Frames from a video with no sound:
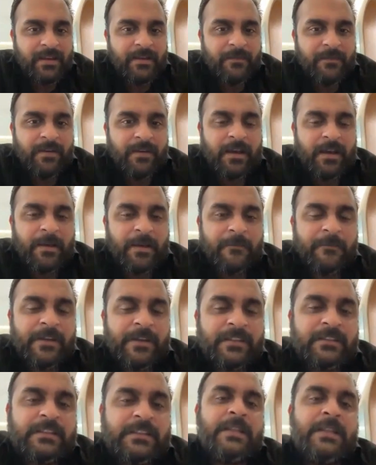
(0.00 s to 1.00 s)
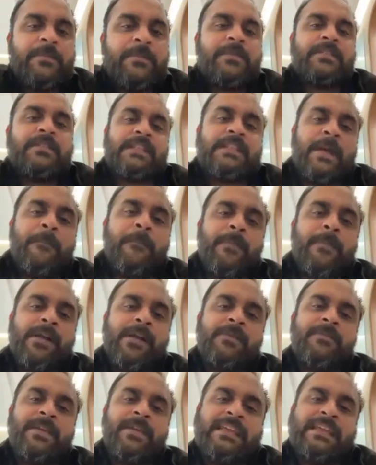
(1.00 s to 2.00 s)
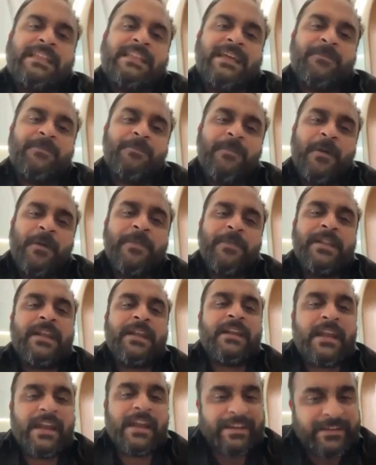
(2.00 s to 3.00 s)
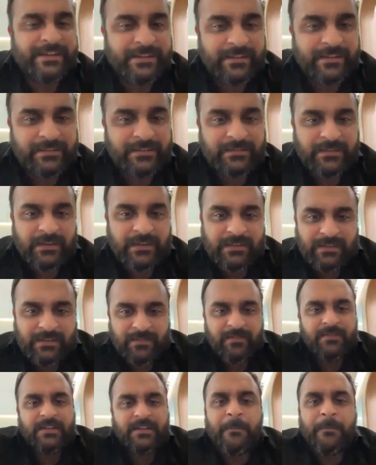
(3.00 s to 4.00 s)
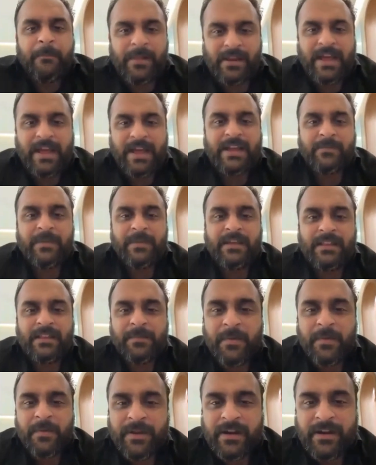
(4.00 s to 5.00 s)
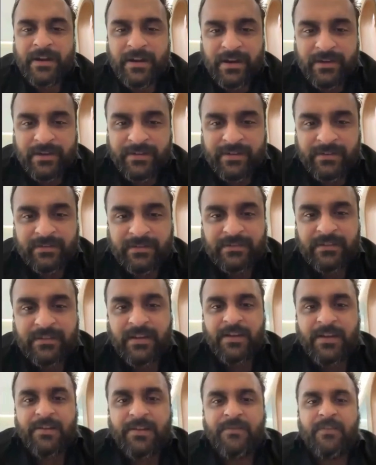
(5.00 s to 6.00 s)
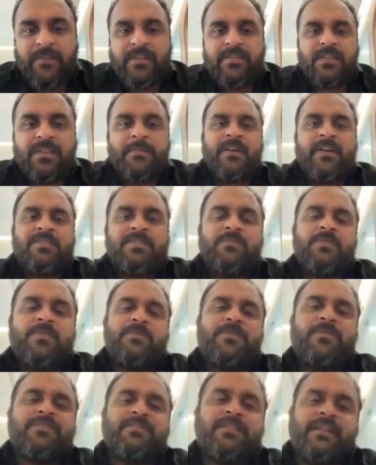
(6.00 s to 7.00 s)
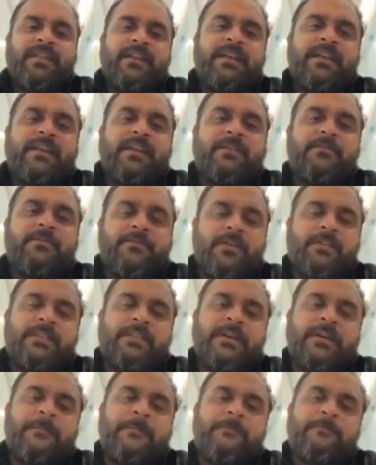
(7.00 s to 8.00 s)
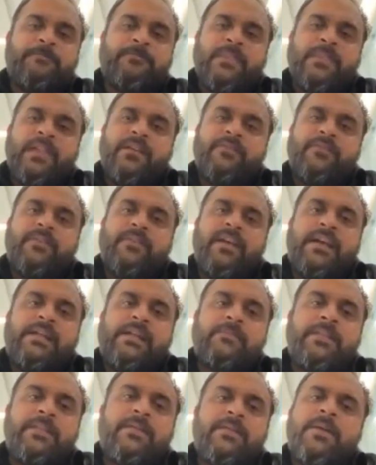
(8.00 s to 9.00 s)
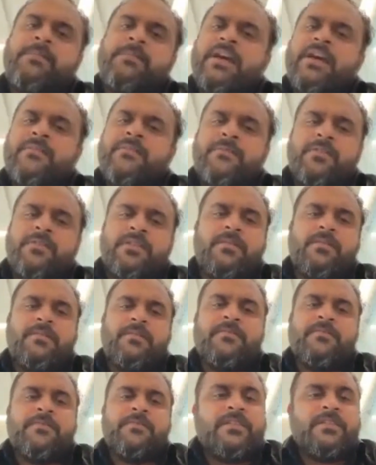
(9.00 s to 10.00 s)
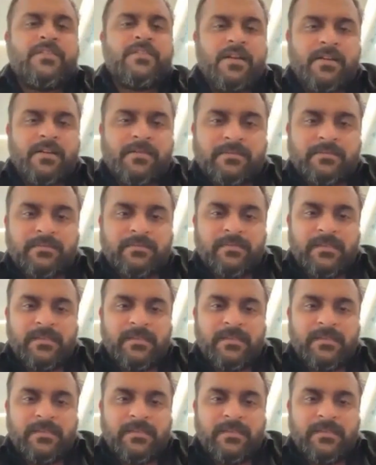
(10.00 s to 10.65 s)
with temple being their permanent address, the temple land being the permanent address. Once the passport was ready for them, we helped them apply for the visa.